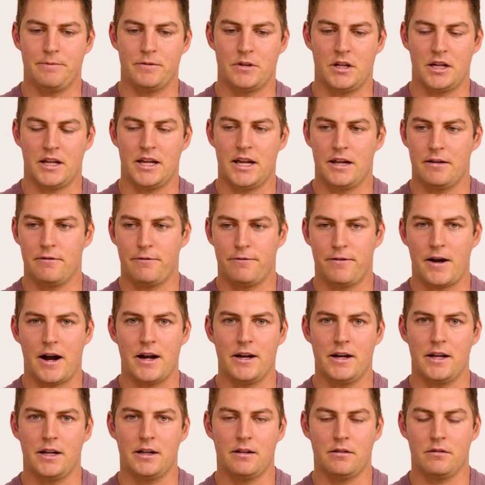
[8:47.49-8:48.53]
Again,
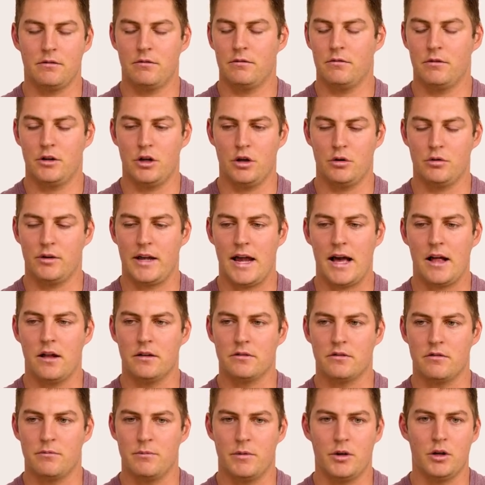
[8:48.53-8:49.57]
finding
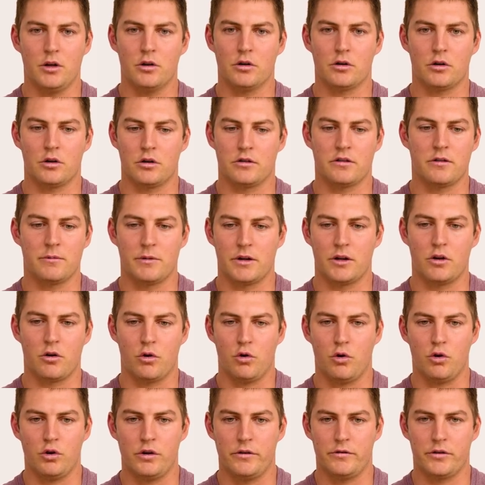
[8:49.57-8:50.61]
gallons of milk or something to
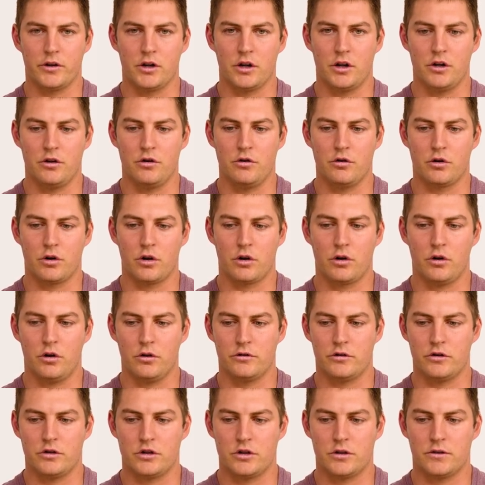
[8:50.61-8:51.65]
hold if you're going to do
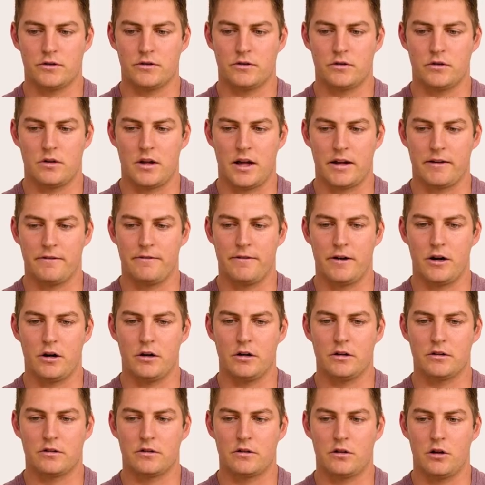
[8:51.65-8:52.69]
curls, and just like
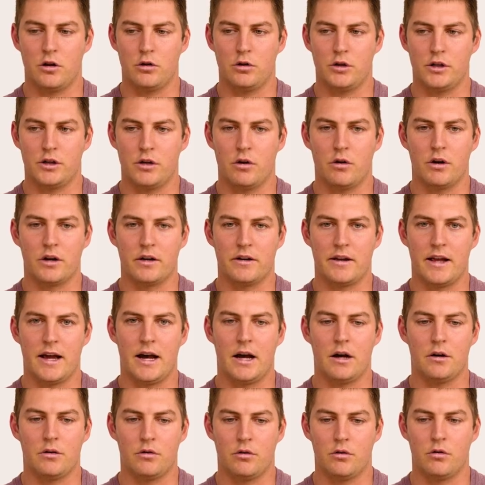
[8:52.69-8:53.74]
very slowly going
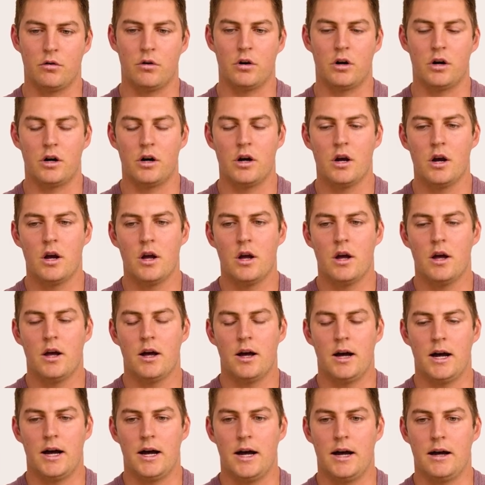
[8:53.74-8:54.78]
down, or
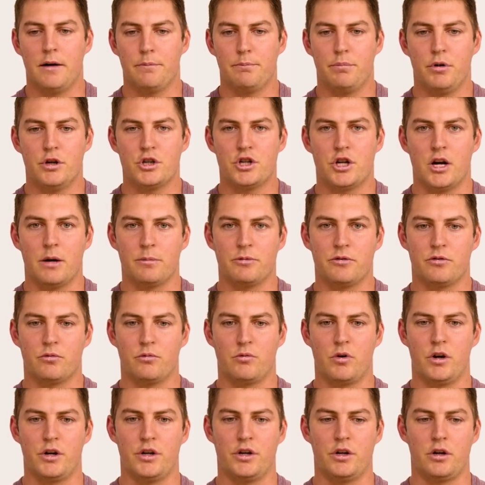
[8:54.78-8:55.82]
push-ups
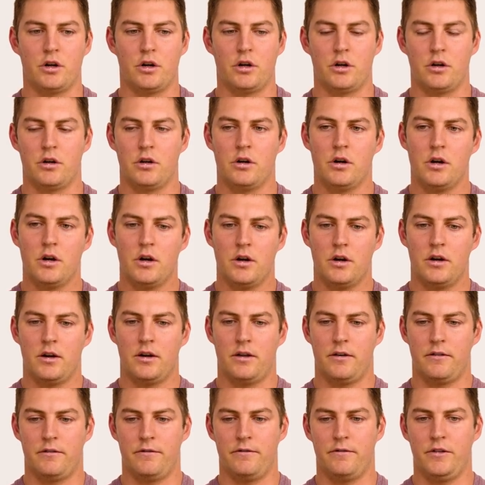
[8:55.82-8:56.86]
where you're
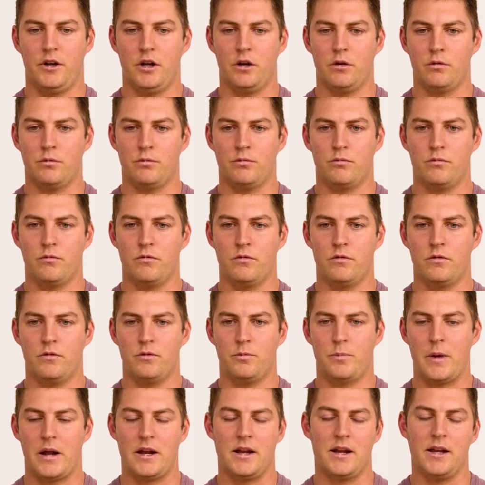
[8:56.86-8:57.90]

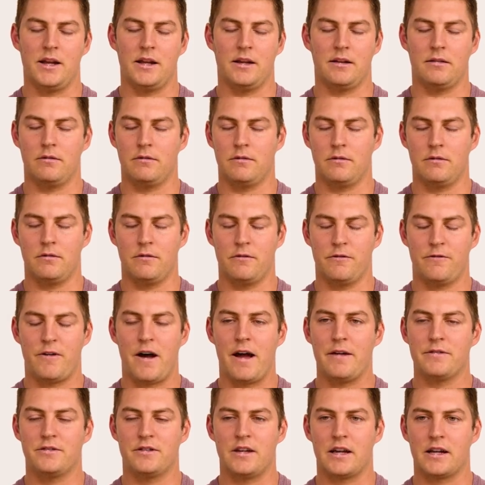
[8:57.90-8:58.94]
spending
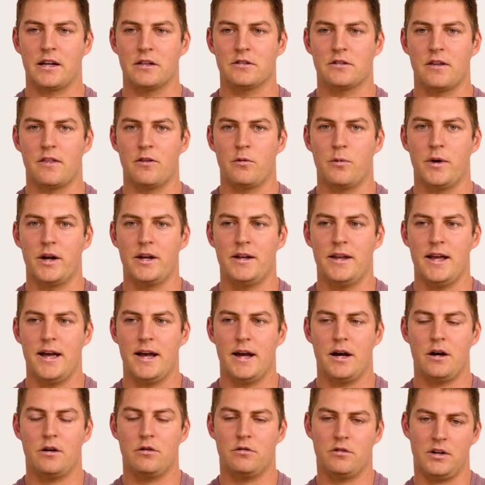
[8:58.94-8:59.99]
5 seconds on the way
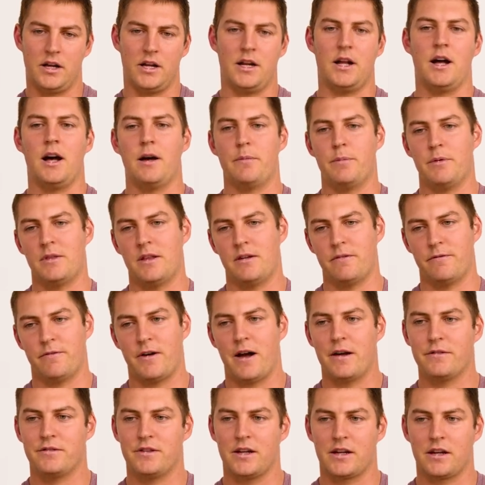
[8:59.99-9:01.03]
down and up, and then
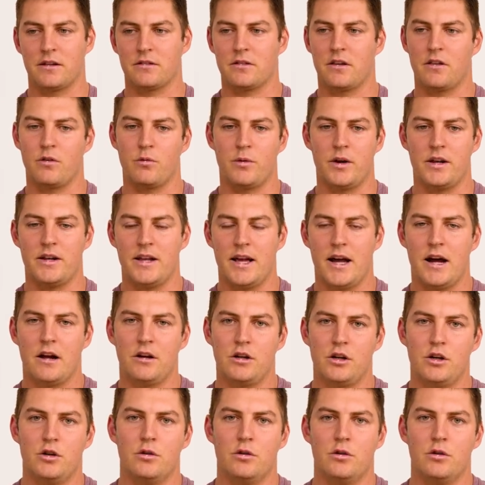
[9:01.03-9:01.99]
5 seconds on the way down, and you